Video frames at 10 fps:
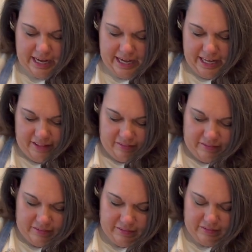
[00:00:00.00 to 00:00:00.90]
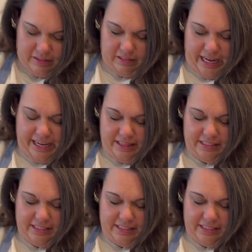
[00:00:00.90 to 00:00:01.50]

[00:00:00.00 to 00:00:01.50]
I like the